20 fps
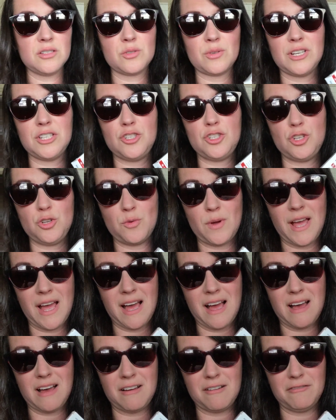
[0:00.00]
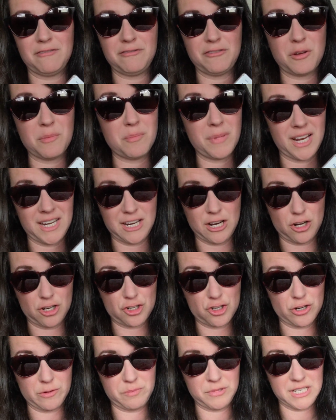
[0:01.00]
So I do have my
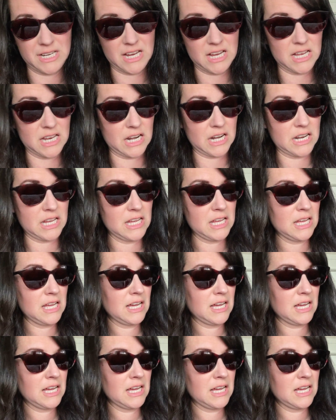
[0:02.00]
naratriptan